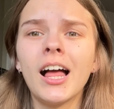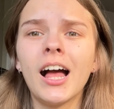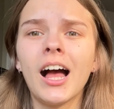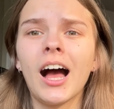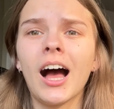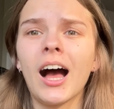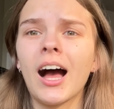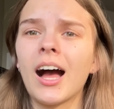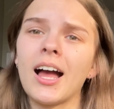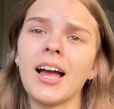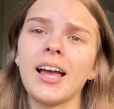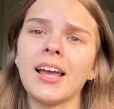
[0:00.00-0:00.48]

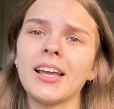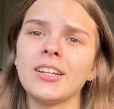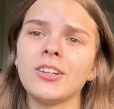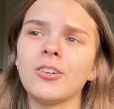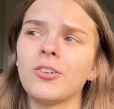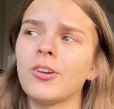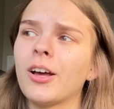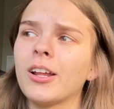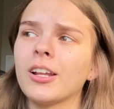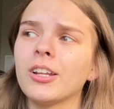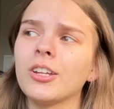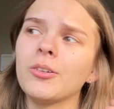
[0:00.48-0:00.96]
I don't
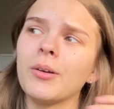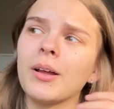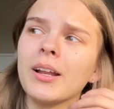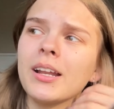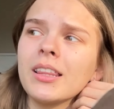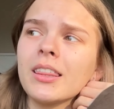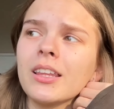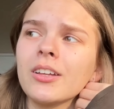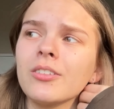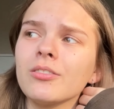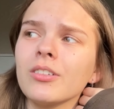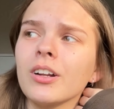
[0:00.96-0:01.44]
know how to do
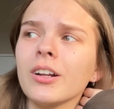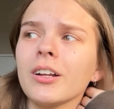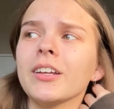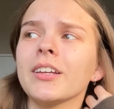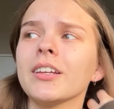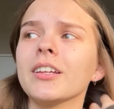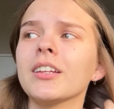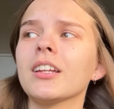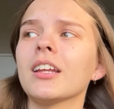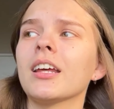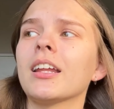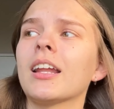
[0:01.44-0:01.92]
anything
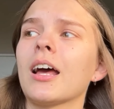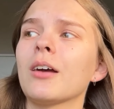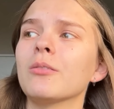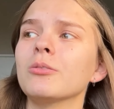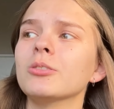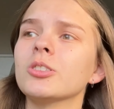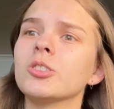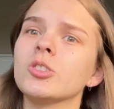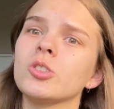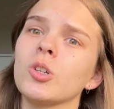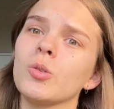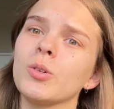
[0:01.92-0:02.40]
right, and I
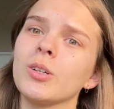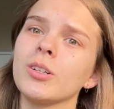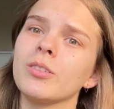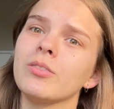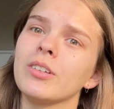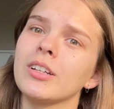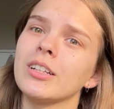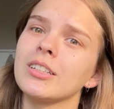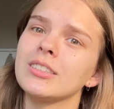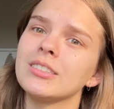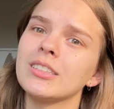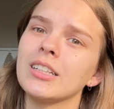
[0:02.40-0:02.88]
was so
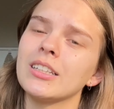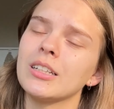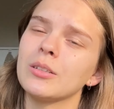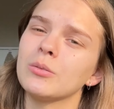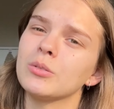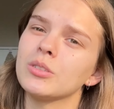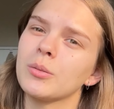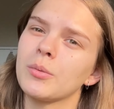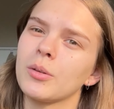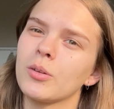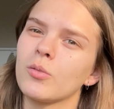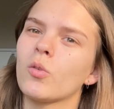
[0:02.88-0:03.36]
convinced that there
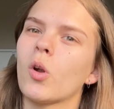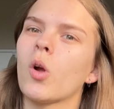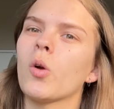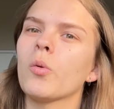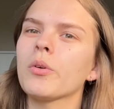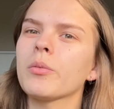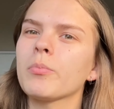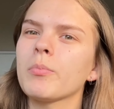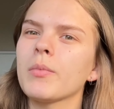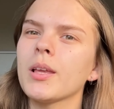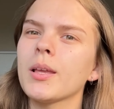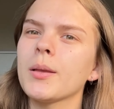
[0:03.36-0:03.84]
was something wrong
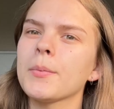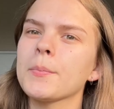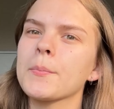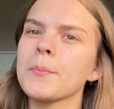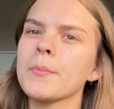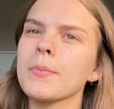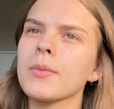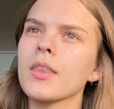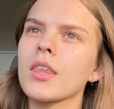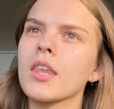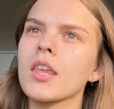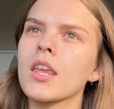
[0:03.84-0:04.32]
with me
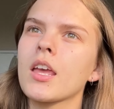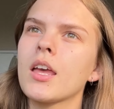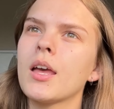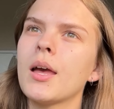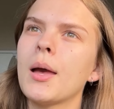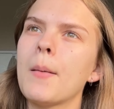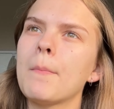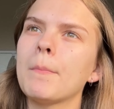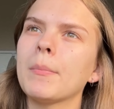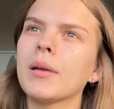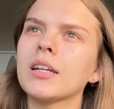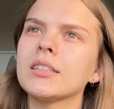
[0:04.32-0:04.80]

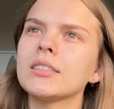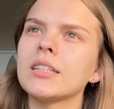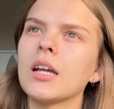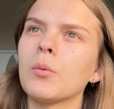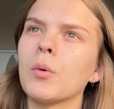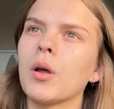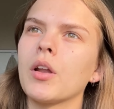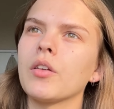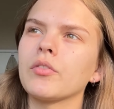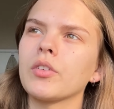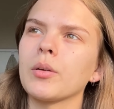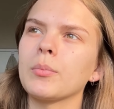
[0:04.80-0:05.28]
because I
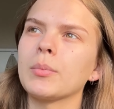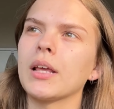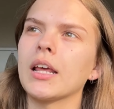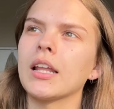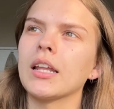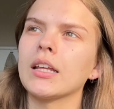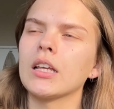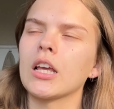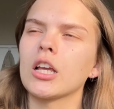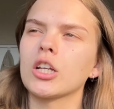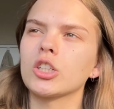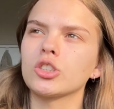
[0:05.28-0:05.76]
went from
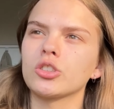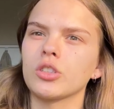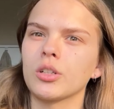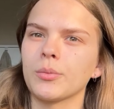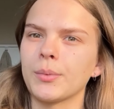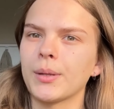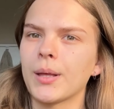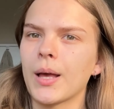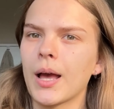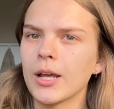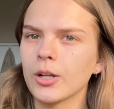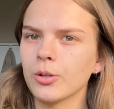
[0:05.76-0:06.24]
getting
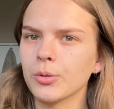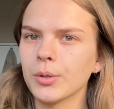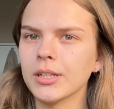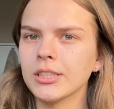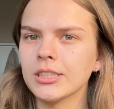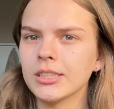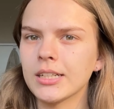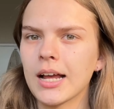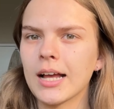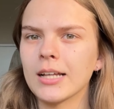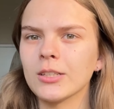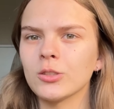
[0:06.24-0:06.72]
extremely high grades
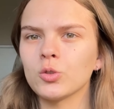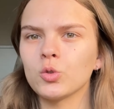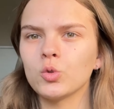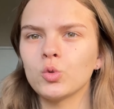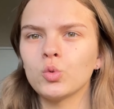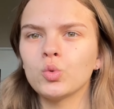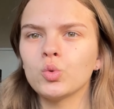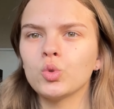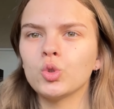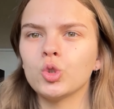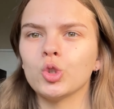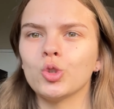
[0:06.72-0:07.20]
in high
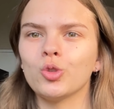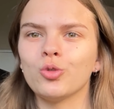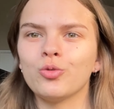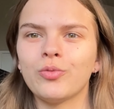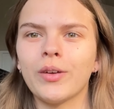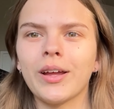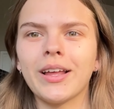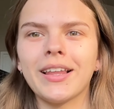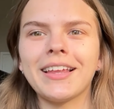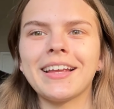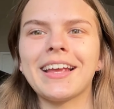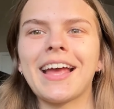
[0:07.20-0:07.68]
school to
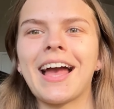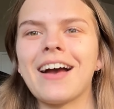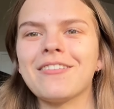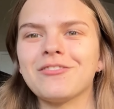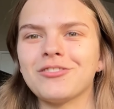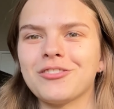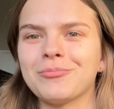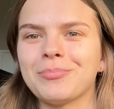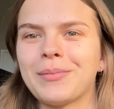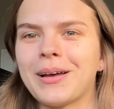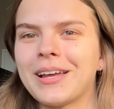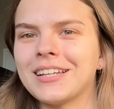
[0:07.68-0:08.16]
failing half
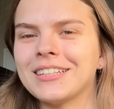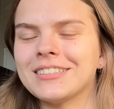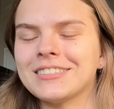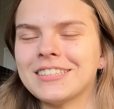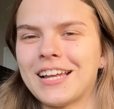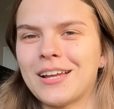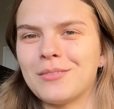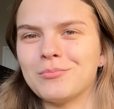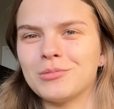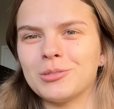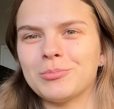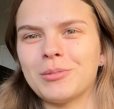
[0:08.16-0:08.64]
of my
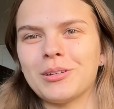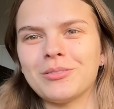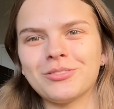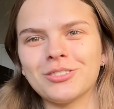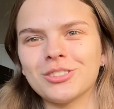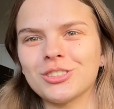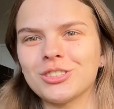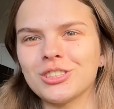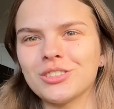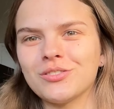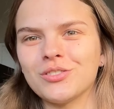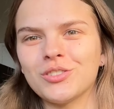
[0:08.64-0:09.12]
exams in my
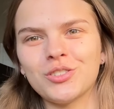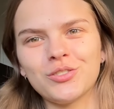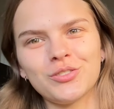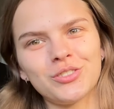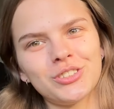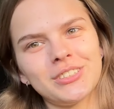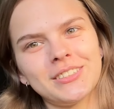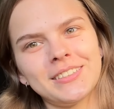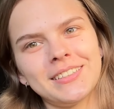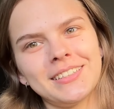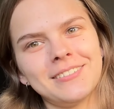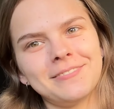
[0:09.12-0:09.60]
first year of
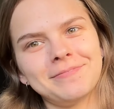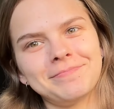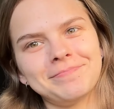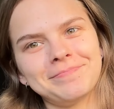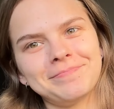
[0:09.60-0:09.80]
university.